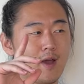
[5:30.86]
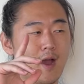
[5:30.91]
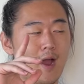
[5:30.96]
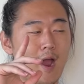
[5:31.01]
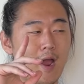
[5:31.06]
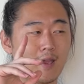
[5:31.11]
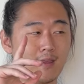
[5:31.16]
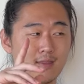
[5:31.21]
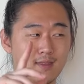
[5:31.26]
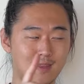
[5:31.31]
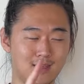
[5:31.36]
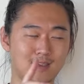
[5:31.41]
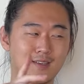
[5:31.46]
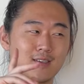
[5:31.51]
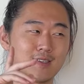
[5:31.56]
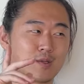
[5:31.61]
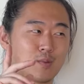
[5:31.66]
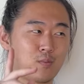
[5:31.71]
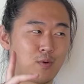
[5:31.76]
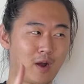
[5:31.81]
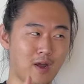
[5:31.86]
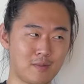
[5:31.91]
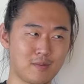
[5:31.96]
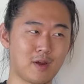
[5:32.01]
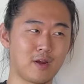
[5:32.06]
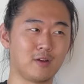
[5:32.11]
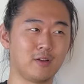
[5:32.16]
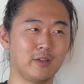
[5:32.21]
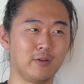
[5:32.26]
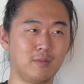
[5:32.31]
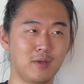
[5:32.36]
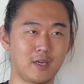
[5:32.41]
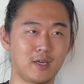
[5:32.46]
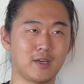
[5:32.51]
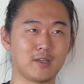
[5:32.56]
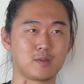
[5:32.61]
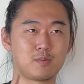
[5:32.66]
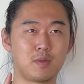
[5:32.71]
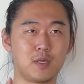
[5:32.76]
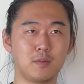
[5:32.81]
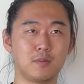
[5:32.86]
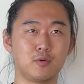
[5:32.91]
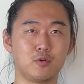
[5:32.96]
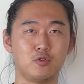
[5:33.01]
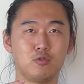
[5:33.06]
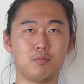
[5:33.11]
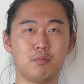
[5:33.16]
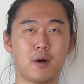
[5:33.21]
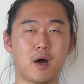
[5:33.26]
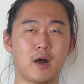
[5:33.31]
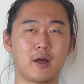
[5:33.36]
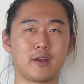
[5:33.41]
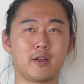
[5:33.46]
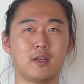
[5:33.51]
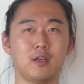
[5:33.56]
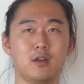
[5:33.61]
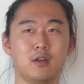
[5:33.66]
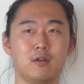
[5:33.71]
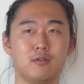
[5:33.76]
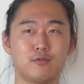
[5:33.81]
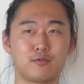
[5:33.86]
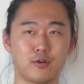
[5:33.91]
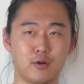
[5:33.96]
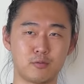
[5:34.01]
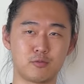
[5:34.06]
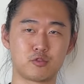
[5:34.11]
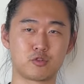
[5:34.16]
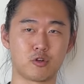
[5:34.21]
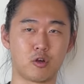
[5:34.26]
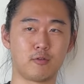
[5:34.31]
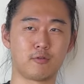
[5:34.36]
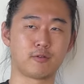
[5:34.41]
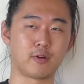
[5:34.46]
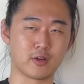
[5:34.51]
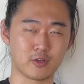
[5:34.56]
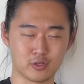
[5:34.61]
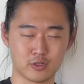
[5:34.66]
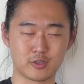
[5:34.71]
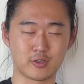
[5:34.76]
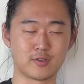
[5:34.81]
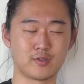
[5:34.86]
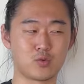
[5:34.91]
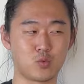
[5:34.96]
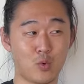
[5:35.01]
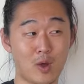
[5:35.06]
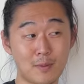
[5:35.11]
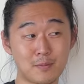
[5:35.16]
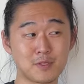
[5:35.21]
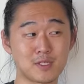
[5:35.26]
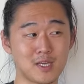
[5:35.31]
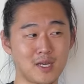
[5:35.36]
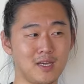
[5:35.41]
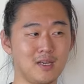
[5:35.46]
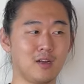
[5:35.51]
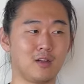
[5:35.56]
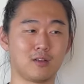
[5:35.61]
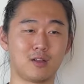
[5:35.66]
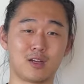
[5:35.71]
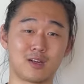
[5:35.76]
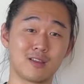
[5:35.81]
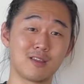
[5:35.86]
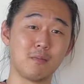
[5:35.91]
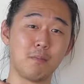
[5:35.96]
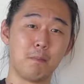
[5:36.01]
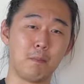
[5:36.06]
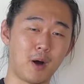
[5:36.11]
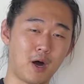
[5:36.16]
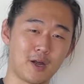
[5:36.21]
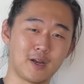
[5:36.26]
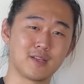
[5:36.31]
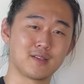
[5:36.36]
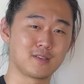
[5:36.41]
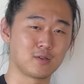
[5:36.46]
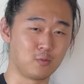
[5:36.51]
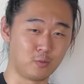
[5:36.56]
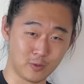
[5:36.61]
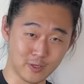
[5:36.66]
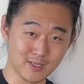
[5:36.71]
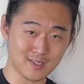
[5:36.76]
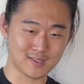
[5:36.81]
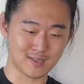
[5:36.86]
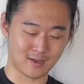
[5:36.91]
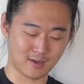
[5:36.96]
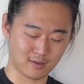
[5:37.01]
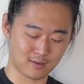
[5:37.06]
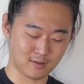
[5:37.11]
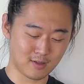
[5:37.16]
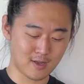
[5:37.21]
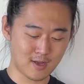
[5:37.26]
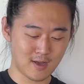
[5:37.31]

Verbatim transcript: I think it's primarily because people who bought it from Joe Fresh Goods website, a lot of them bought it to resell.